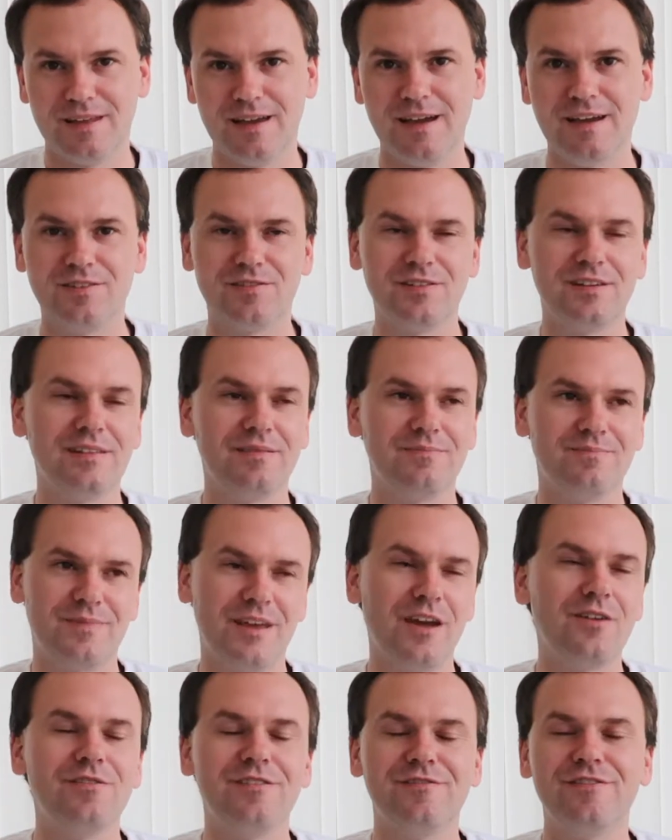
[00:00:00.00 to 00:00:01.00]
Actually,
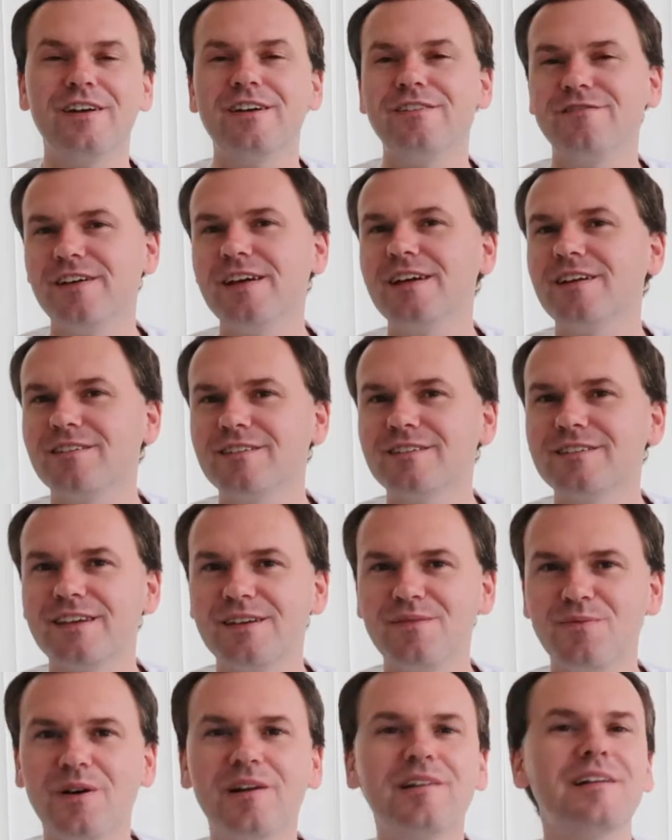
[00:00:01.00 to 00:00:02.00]
counterfeit and fake are the
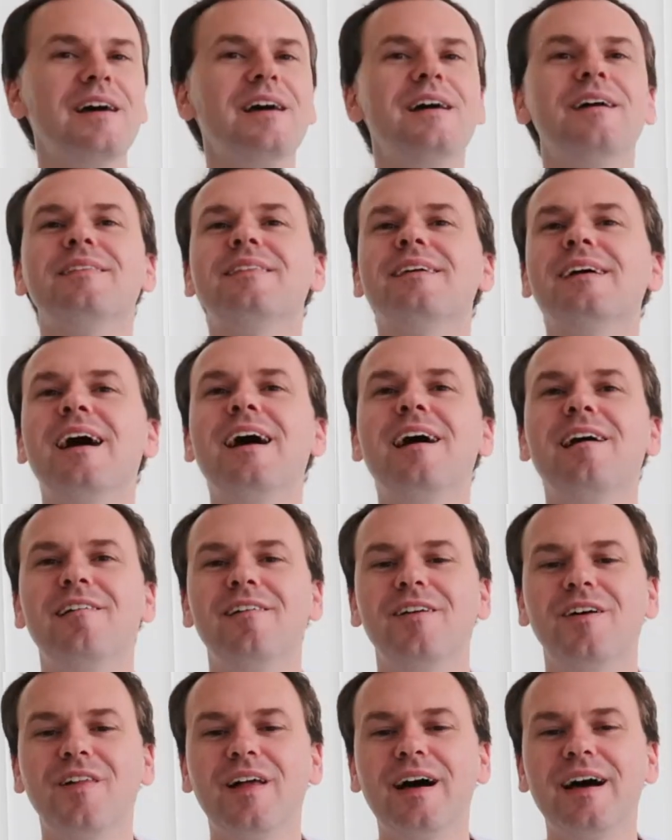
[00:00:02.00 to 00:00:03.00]
same word. They are
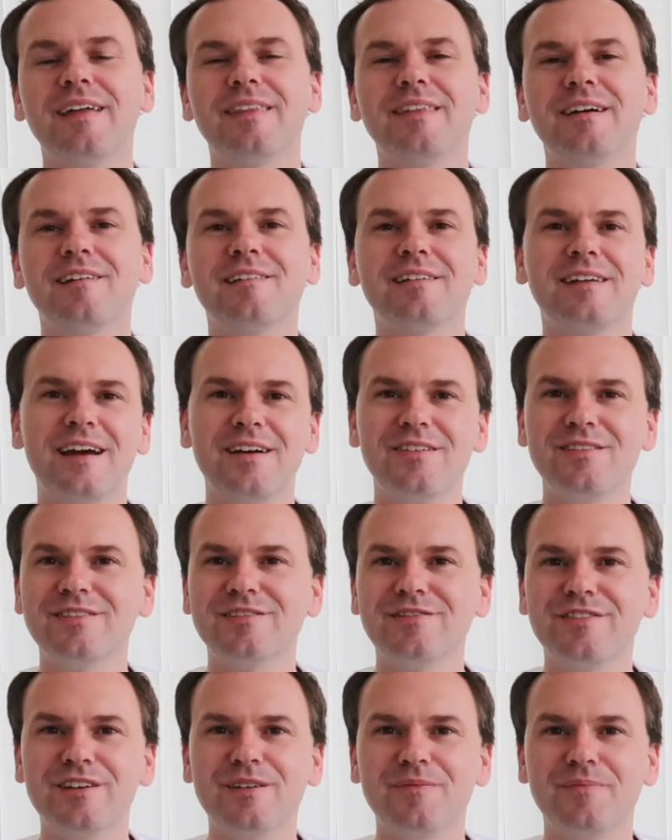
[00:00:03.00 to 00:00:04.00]
all either
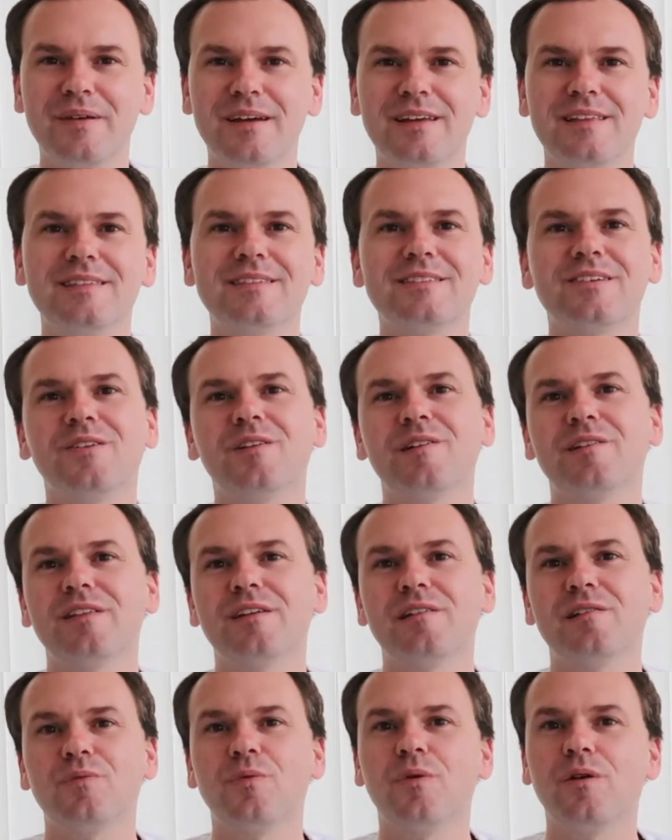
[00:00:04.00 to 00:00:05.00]
counterfeit pins or
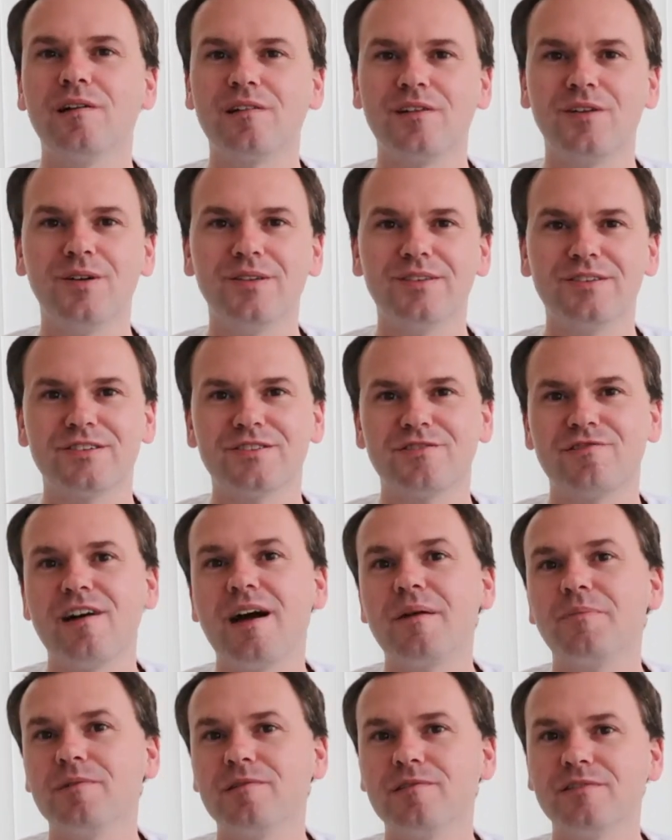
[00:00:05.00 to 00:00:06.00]
they're what are called
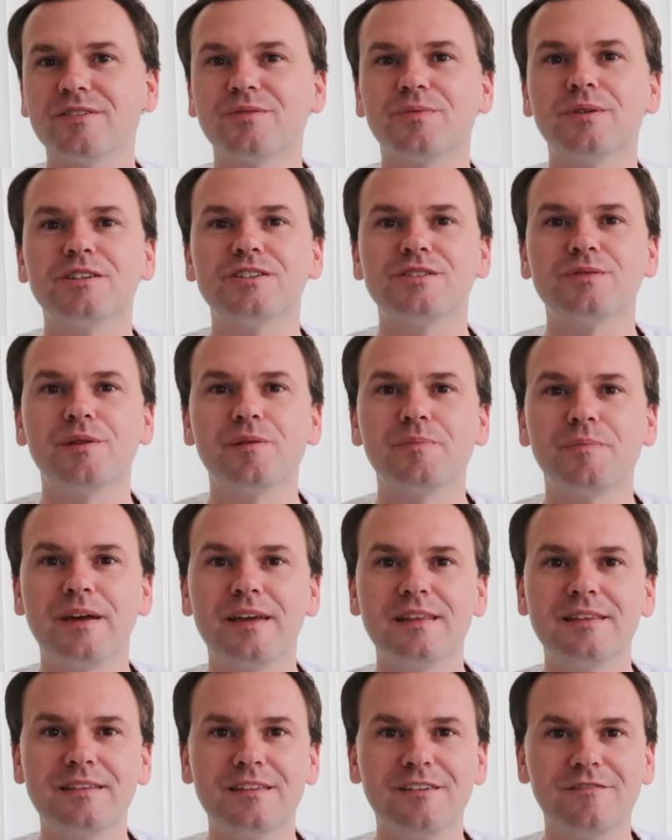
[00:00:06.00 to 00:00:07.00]
scrappers, which were
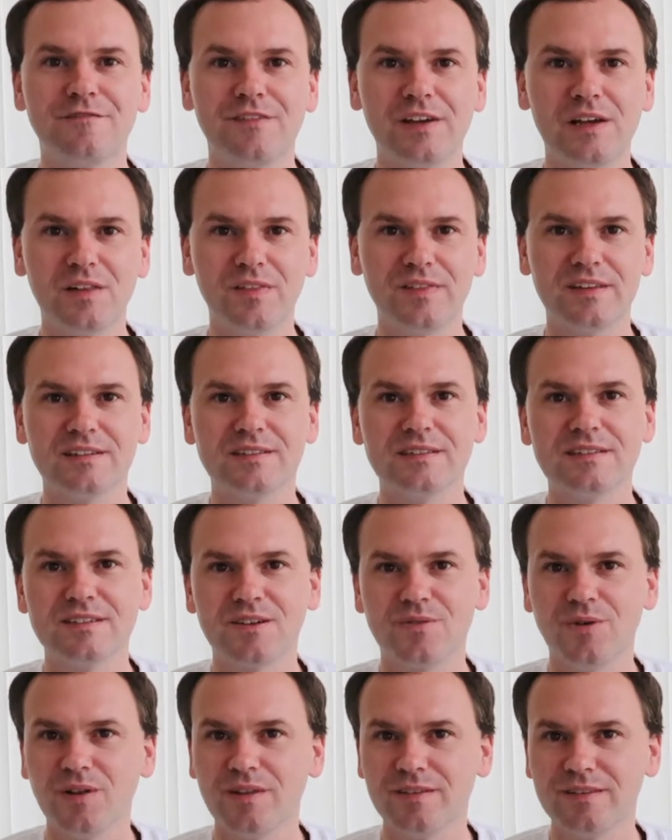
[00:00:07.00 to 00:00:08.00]
pins that failed Disney's
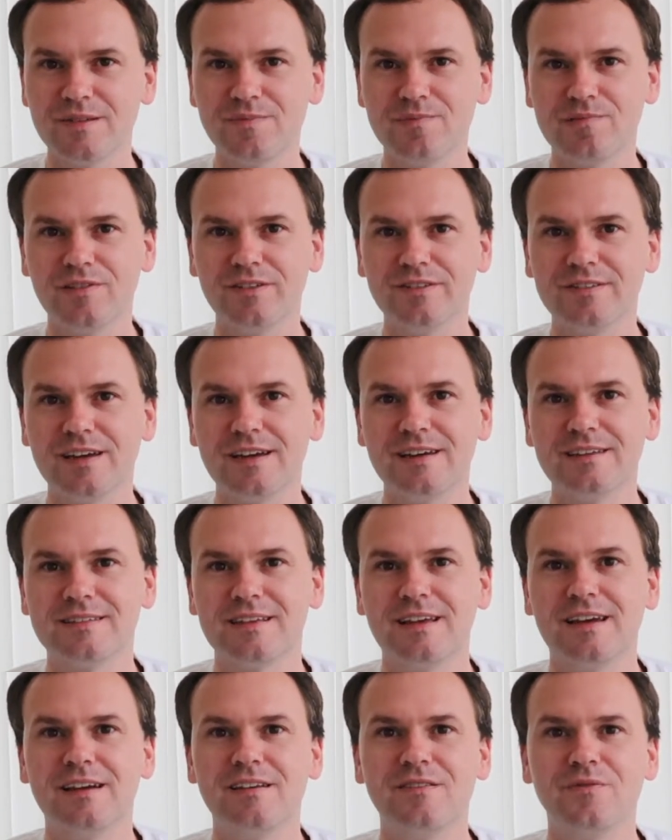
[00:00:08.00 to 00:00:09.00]
quality
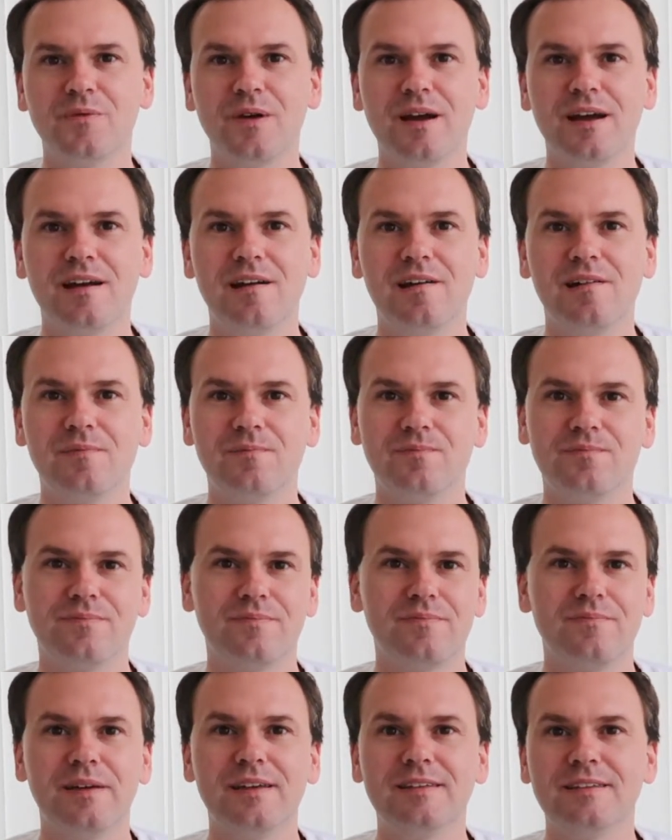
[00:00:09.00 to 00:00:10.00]
process and were
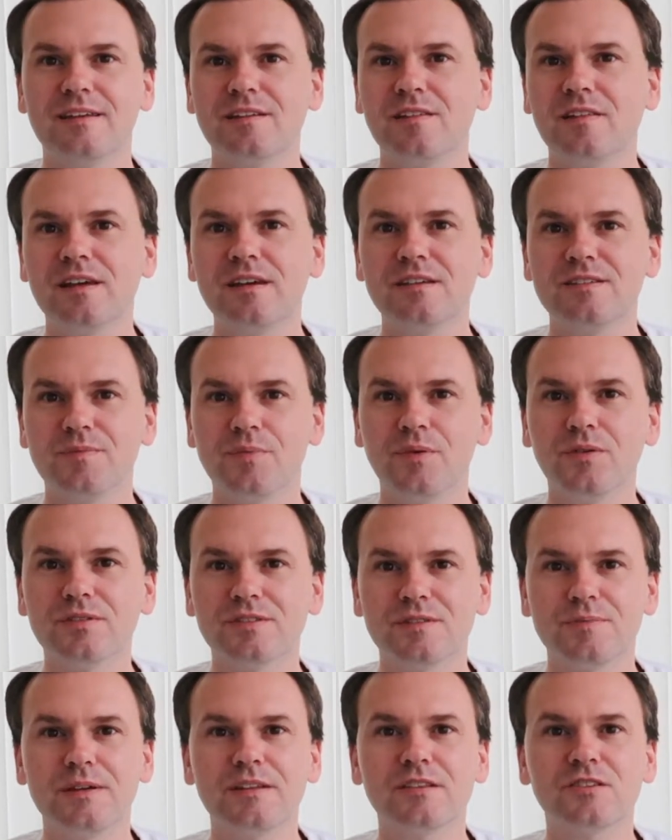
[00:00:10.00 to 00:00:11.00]
basically
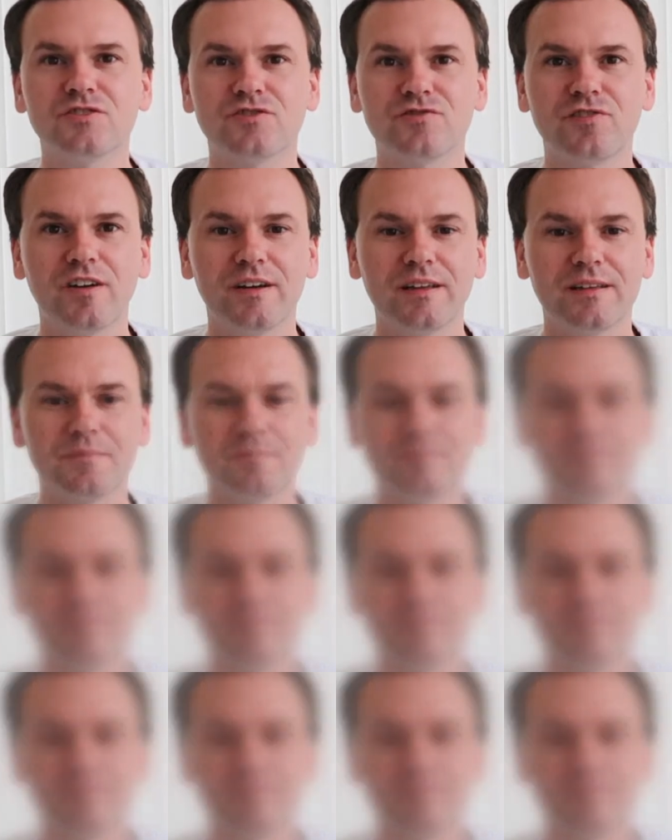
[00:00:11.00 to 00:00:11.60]
supposed to be destroyed.